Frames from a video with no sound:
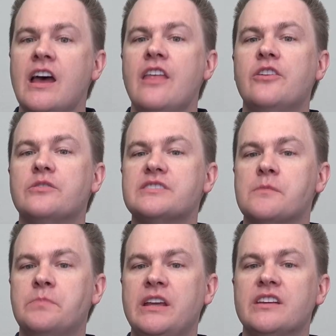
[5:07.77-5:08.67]
There is a
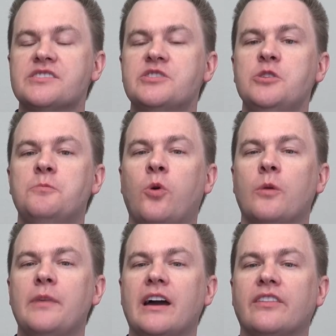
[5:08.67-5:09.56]
P S two
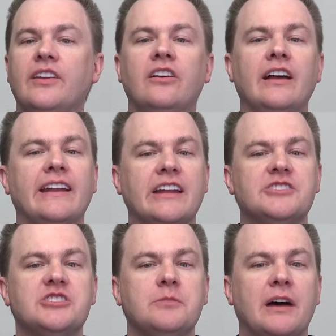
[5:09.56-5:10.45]
port back there, an
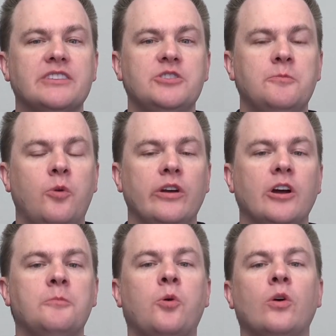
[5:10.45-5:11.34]
H D M I two point
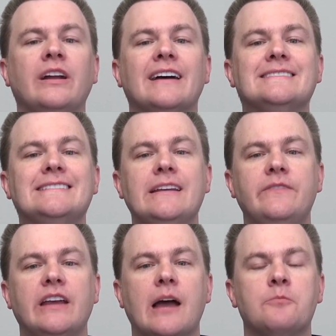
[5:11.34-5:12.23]
oh port, a D
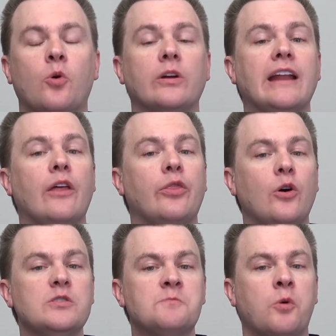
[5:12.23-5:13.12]
V I port. Now
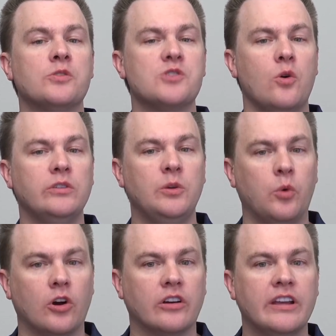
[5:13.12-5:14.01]
those ports only
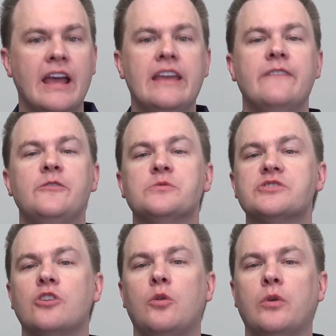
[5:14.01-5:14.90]
work if you
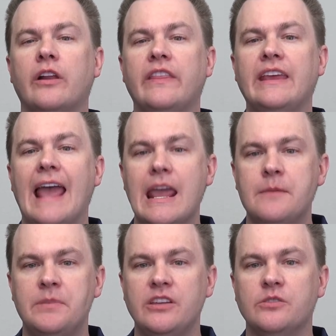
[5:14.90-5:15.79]
install one of the
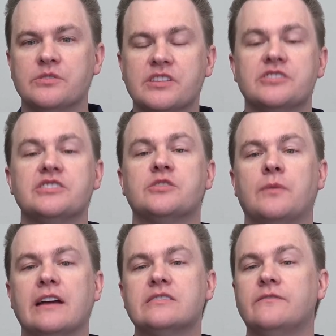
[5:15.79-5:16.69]
A P Us, such as the
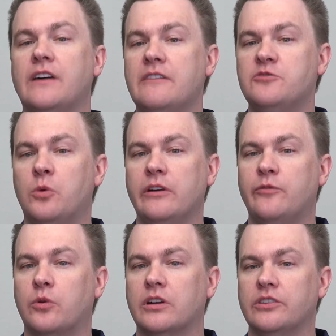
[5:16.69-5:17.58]
Ryzen five
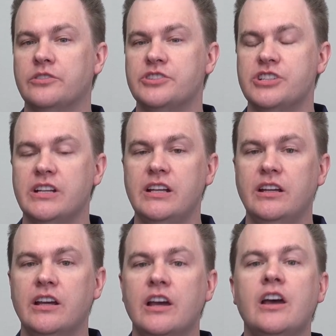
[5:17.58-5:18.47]
twenty-four hundred
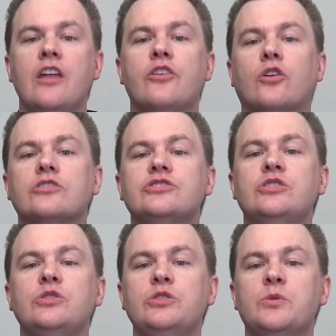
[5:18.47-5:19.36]
G. There are
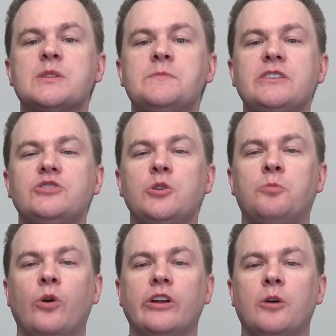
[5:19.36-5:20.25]
two U S B two
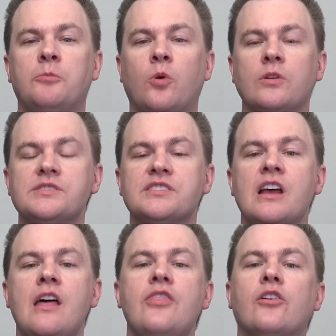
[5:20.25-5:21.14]
point oh ports.
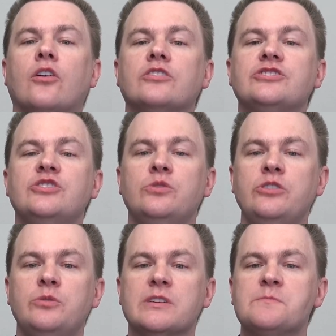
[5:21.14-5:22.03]
There are two
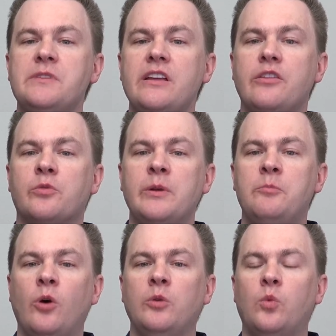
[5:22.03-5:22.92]
U S B three
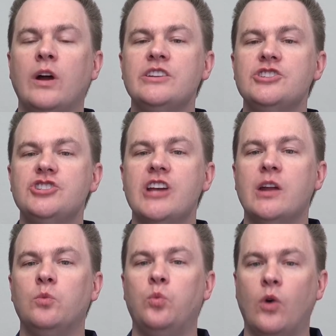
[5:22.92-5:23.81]
point one
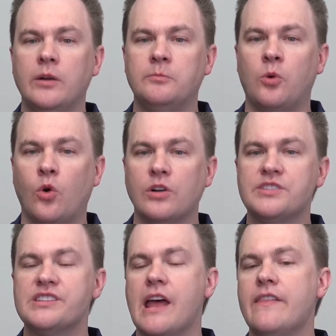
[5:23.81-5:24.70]
gen one
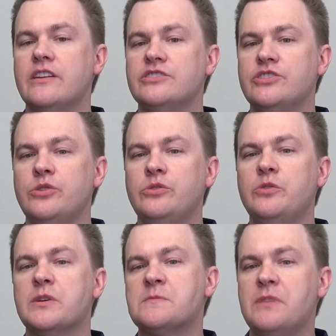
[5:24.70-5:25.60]
ports, and then two
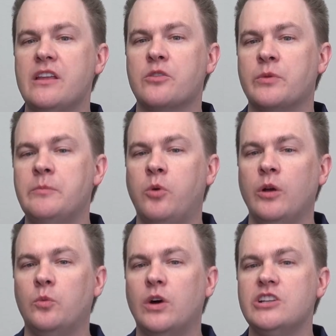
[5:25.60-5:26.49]
U S B three
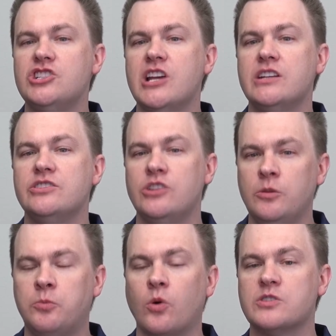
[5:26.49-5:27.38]
point one gen two
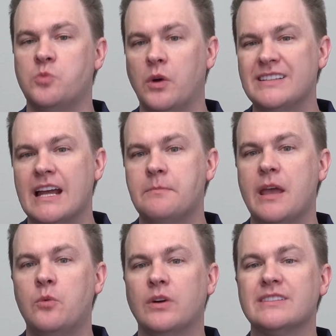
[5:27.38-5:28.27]
ports, one type
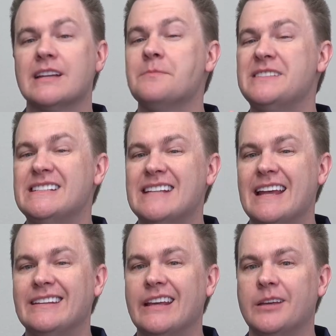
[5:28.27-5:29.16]
A, one type C,
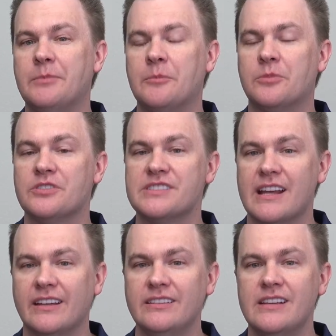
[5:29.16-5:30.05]
ten gigabit per
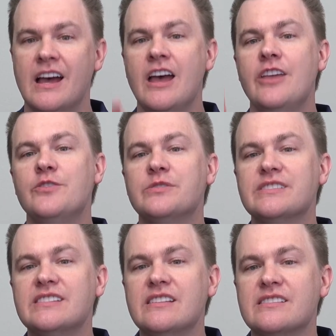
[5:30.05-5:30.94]
second. You
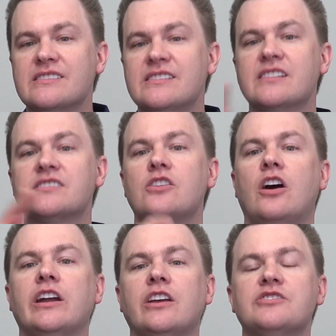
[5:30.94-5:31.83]
can see the six
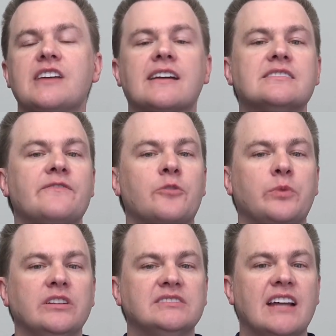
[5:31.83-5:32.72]
audio jacks of the
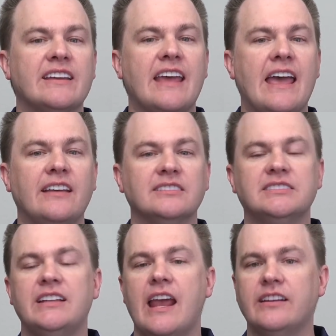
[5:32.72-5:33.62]
Realtek A L
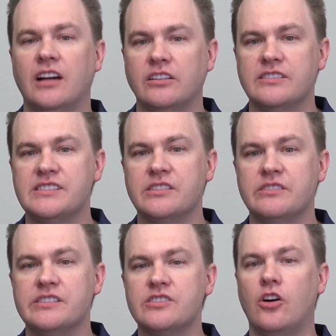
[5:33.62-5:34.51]
C eight hundred
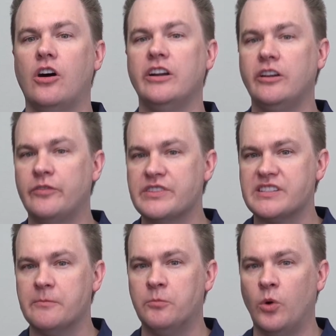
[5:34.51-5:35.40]
series audio for the
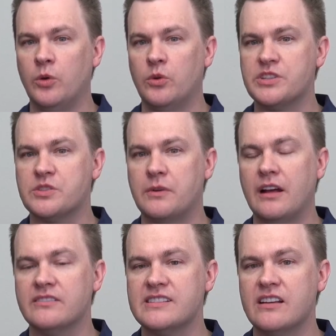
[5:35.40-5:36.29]
seven point one
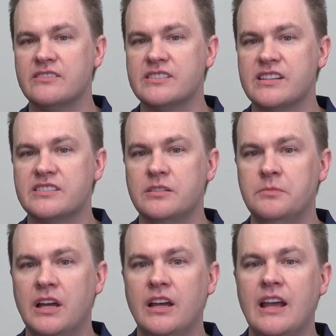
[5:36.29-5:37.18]
surround sound
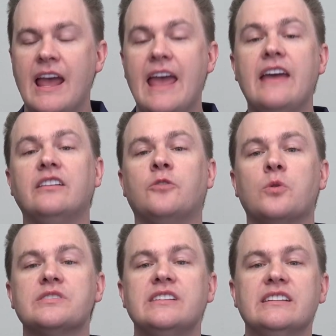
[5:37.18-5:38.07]
system. And of
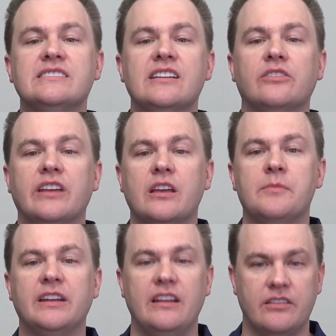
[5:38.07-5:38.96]
course the Intel
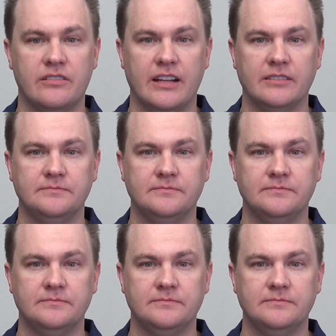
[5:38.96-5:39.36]
Gigabit Ethernet.